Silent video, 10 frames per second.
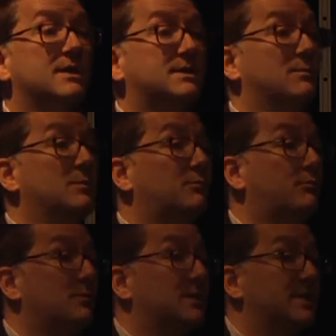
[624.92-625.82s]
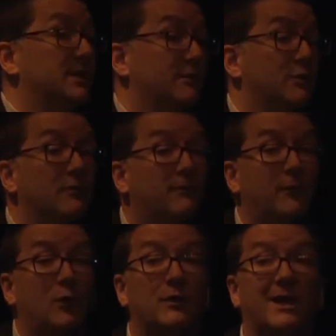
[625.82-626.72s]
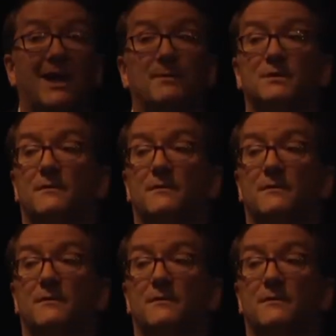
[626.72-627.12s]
some material before they came to a